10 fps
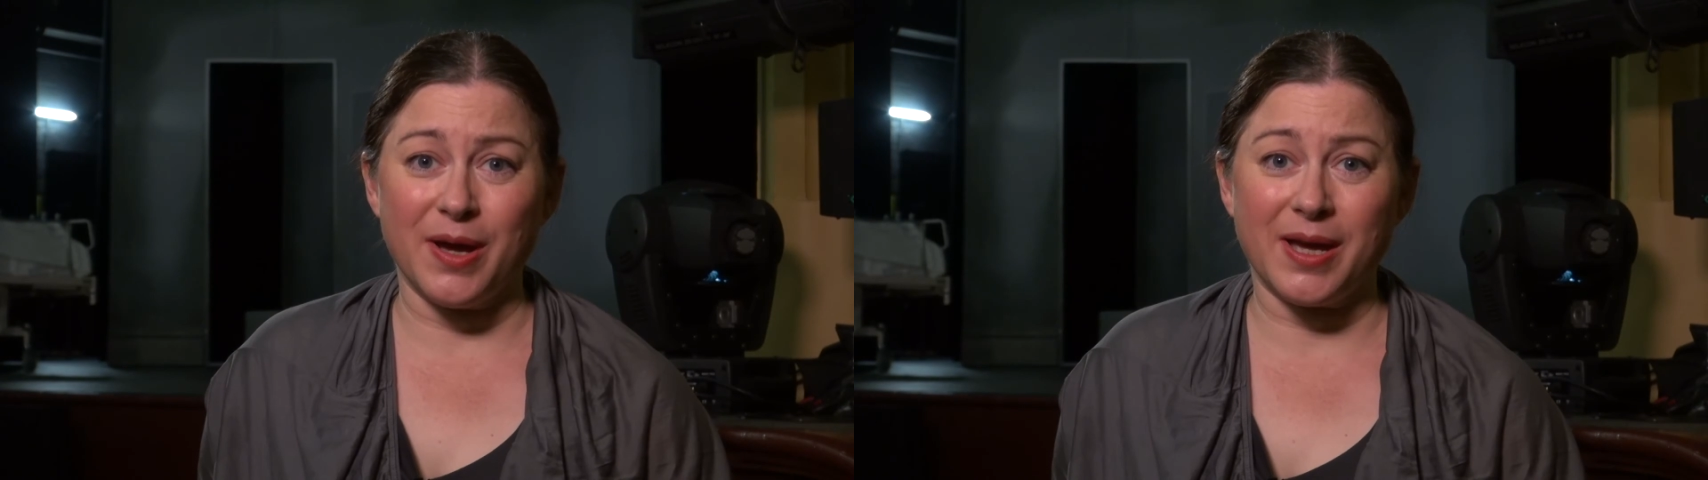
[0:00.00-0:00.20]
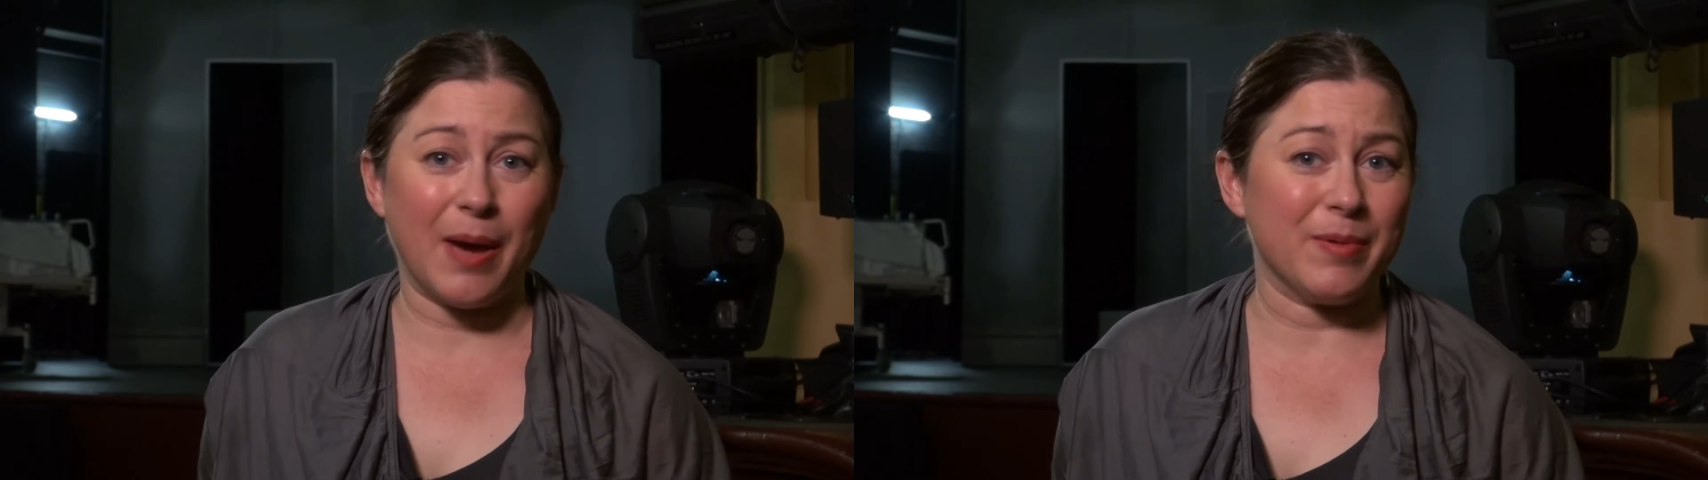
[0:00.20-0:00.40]

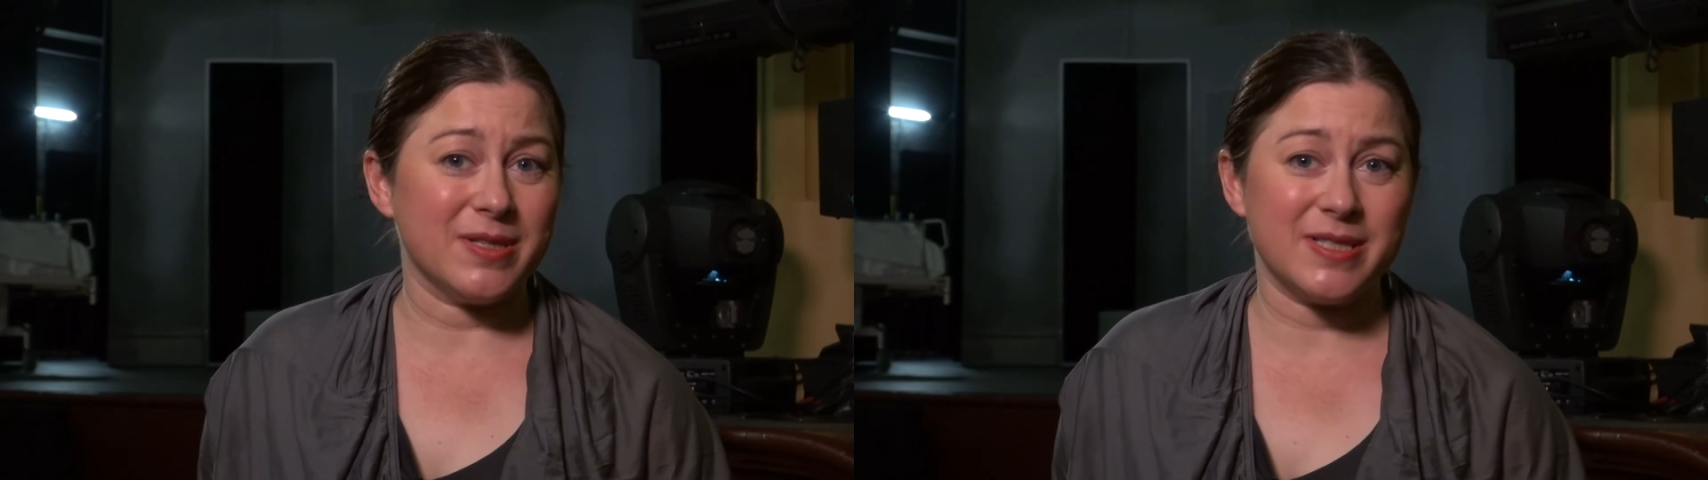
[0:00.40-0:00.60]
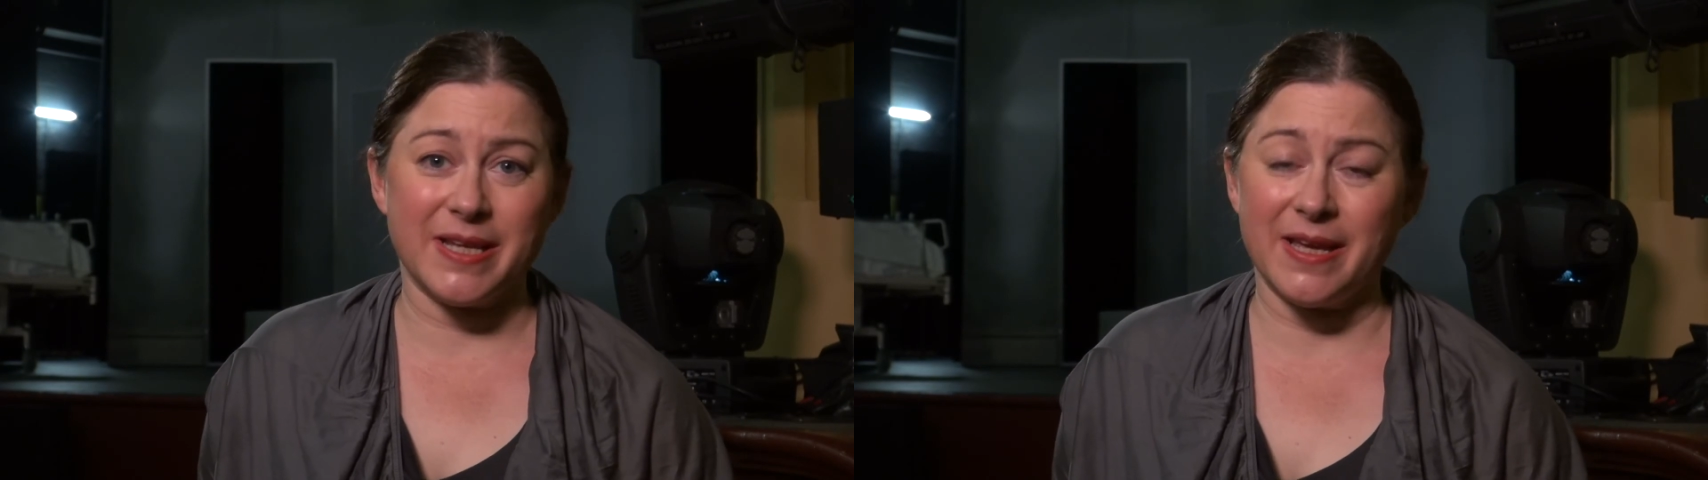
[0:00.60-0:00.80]
come and
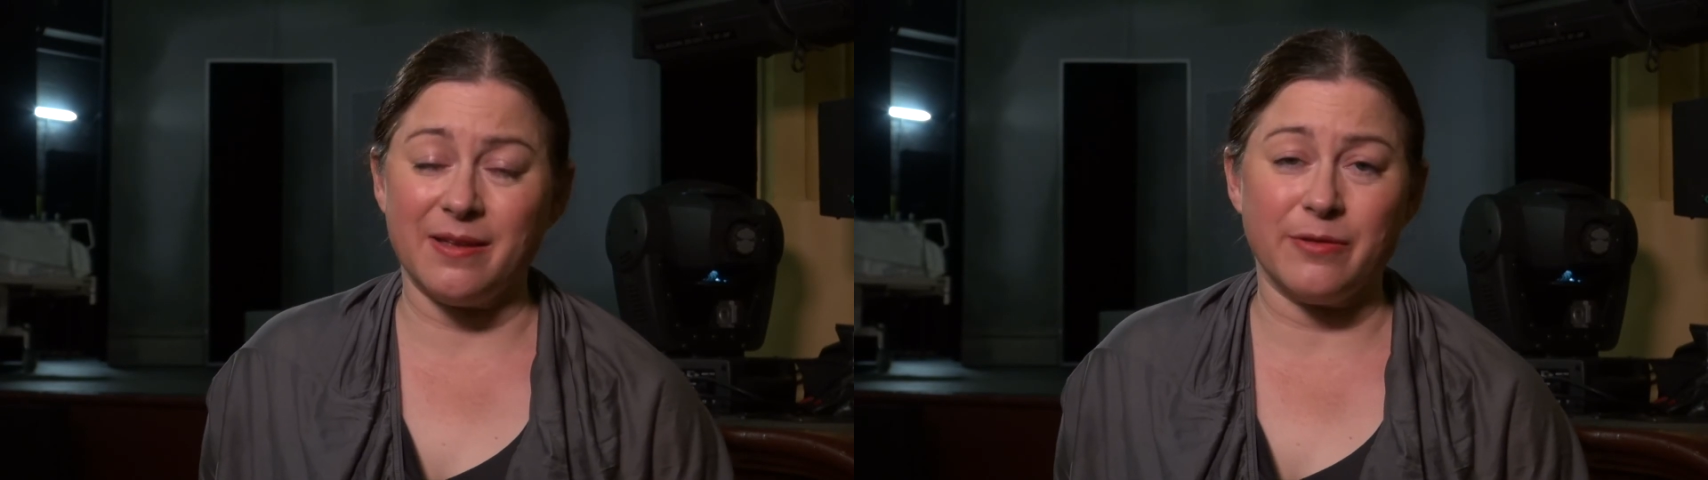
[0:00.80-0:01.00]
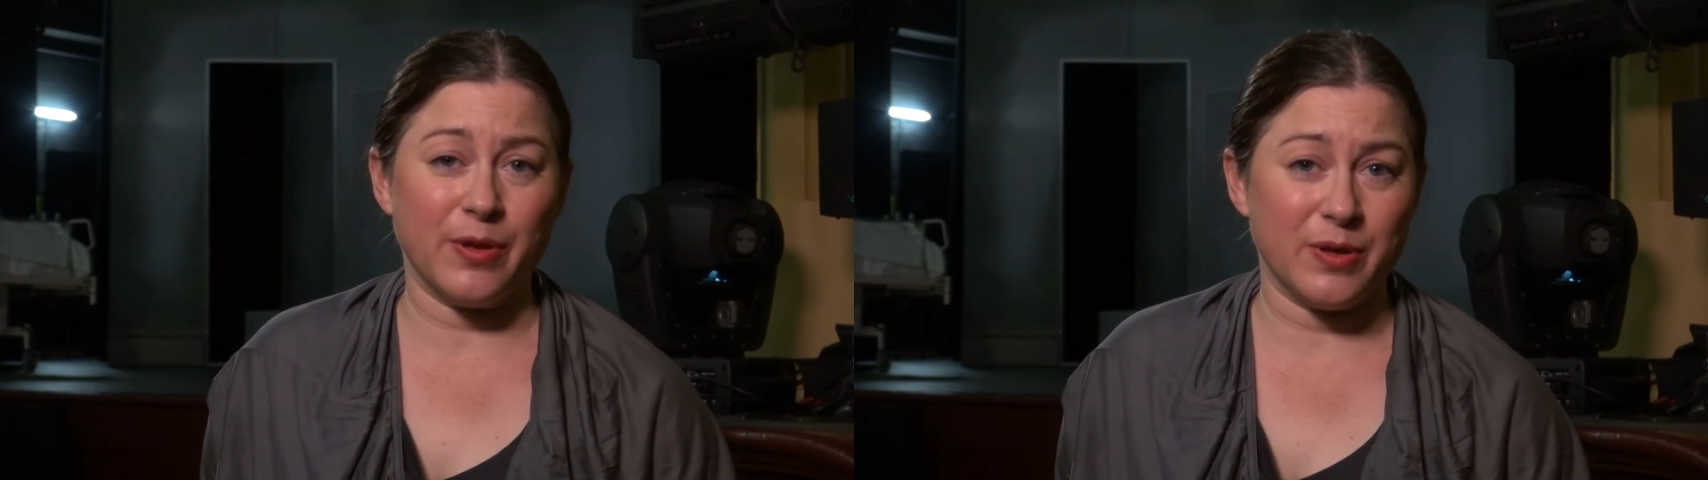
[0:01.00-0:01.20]
see
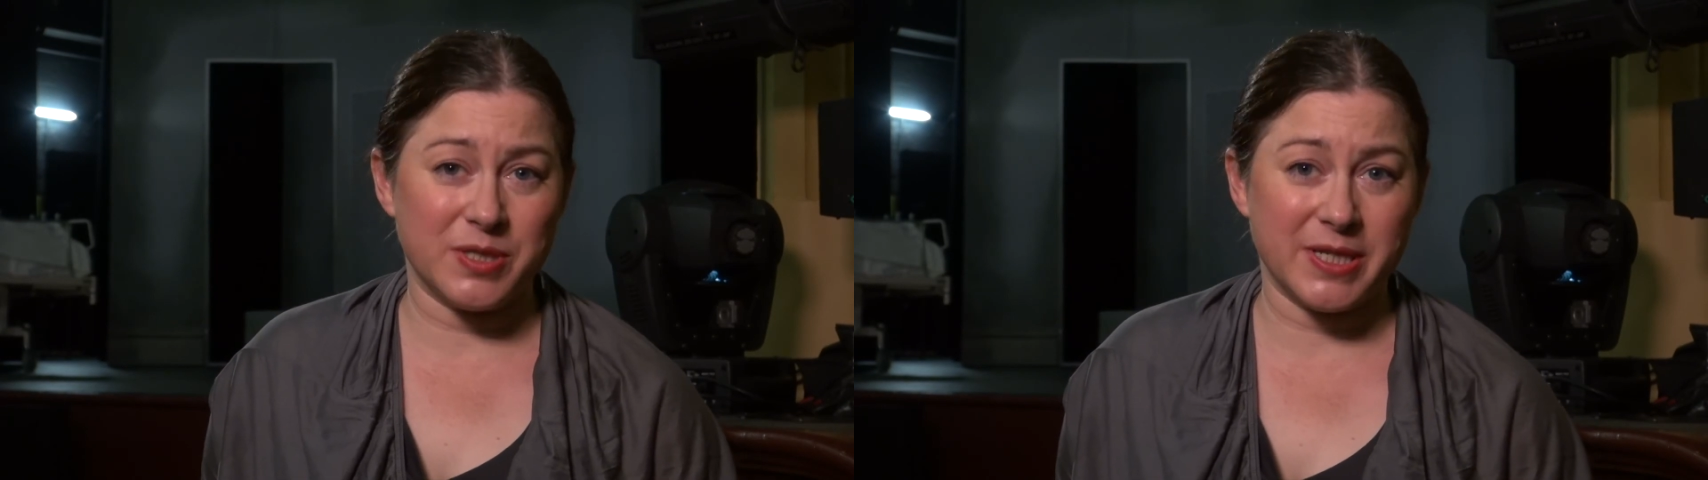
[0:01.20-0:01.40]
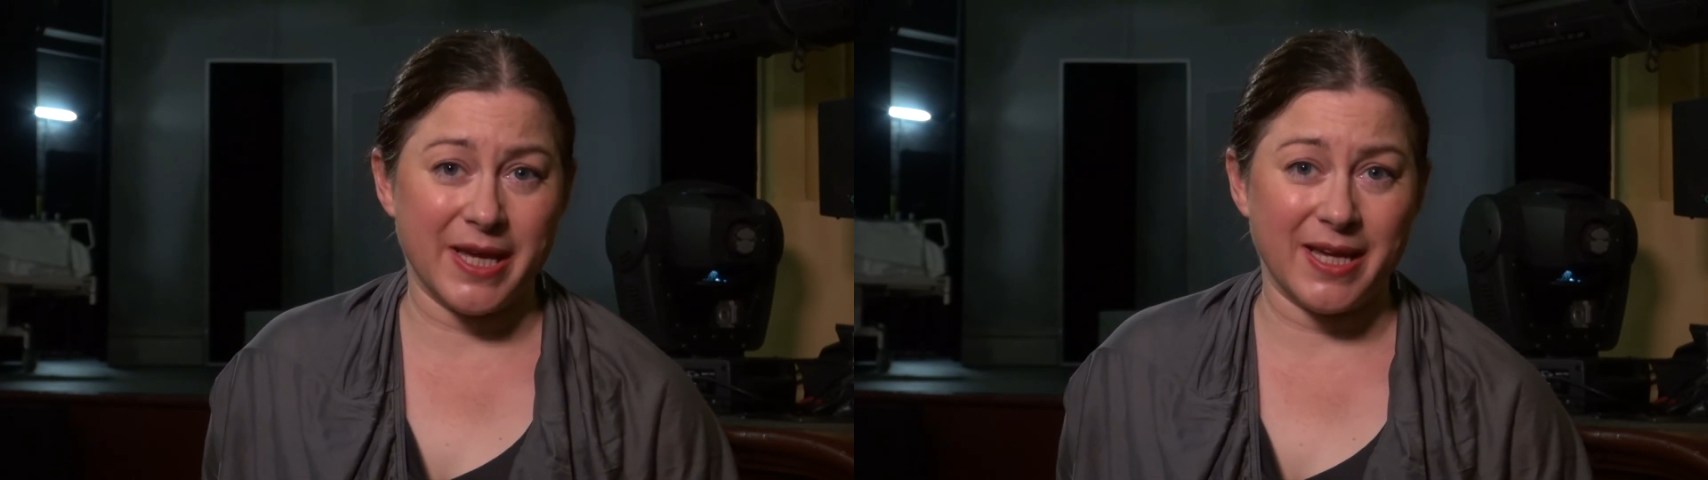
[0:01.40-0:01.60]

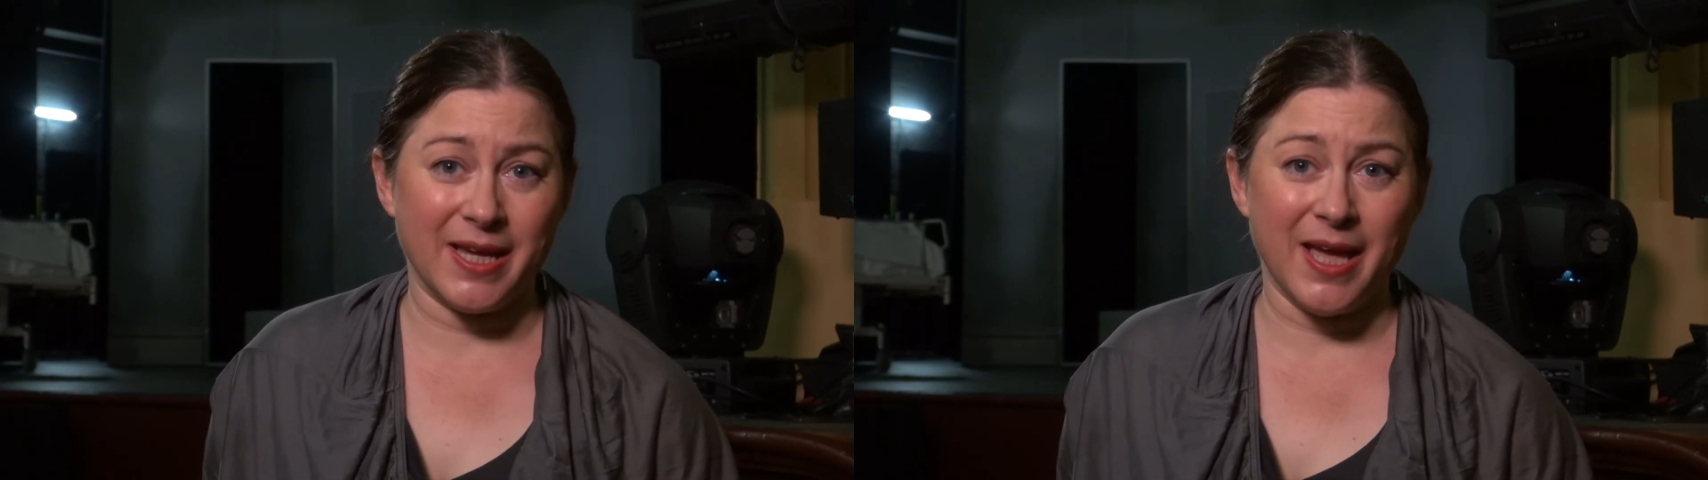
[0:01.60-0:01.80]
Thursday,